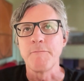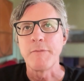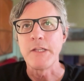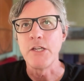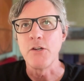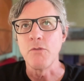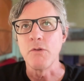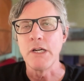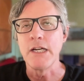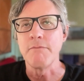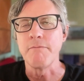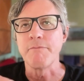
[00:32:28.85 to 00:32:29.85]

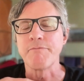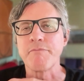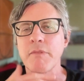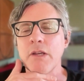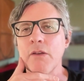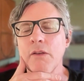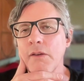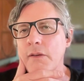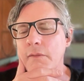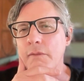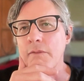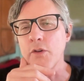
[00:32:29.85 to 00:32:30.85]

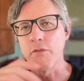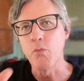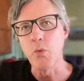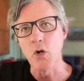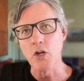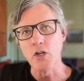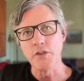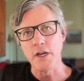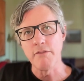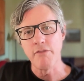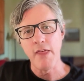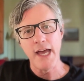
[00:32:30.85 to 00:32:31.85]
sort of world
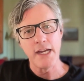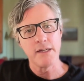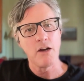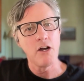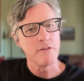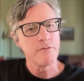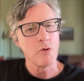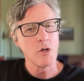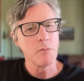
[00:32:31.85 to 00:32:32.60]
of that art form or